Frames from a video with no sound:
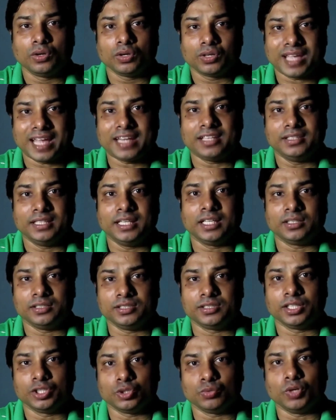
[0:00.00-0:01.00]
carry their
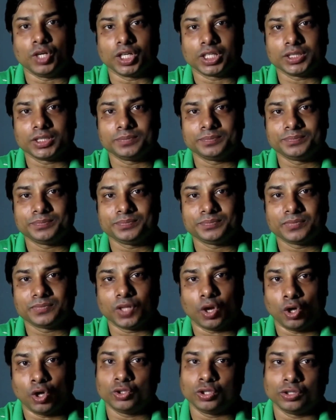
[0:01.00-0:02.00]
research work
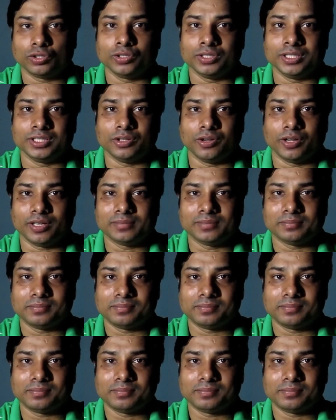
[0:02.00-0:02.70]
on Satyajit Roy.